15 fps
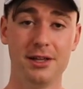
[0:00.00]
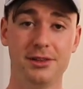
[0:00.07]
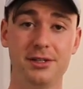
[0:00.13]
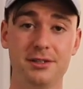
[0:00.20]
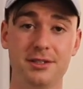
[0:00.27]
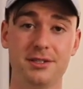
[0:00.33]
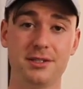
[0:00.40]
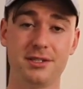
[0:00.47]

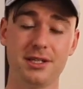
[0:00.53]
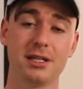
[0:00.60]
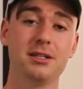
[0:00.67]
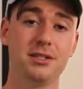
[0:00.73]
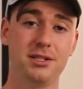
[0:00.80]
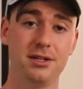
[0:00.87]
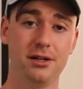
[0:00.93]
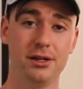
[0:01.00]
There's the
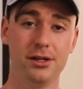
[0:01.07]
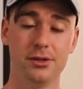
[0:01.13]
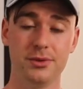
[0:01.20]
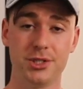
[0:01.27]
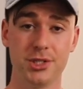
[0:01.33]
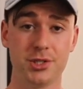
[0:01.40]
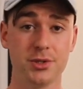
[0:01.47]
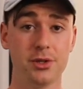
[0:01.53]
second scenario,
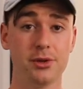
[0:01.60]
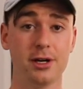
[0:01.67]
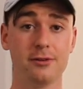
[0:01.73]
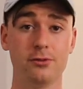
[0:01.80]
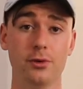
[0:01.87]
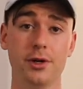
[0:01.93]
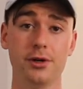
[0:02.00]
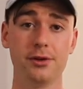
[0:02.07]
which is either
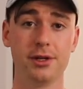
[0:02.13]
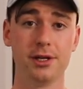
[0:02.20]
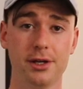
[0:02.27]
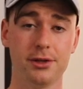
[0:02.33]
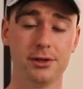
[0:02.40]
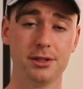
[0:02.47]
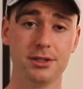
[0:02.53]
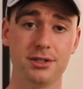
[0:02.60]
have one
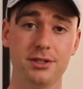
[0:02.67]
other.